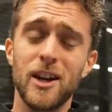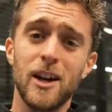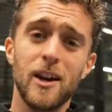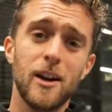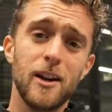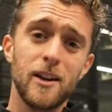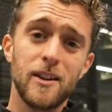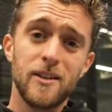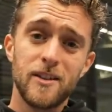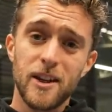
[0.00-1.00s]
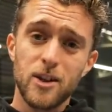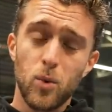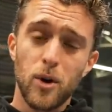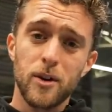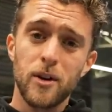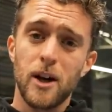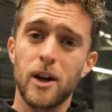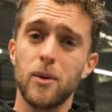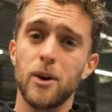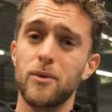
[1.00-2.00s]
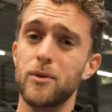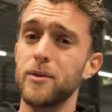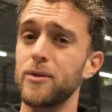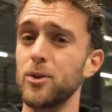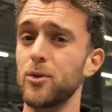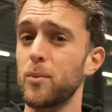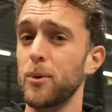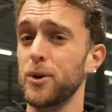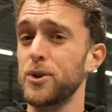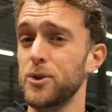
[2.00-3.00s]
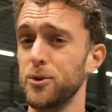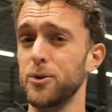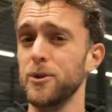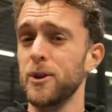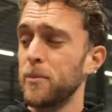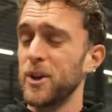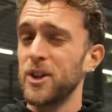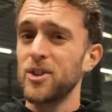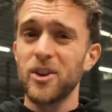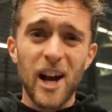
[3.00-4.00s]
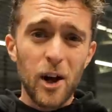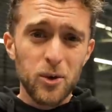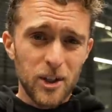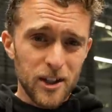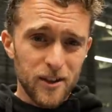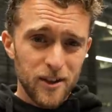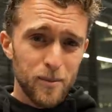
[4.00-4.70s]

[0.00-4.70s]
And this one I'm gonna review pretty soon, but it's not out yet.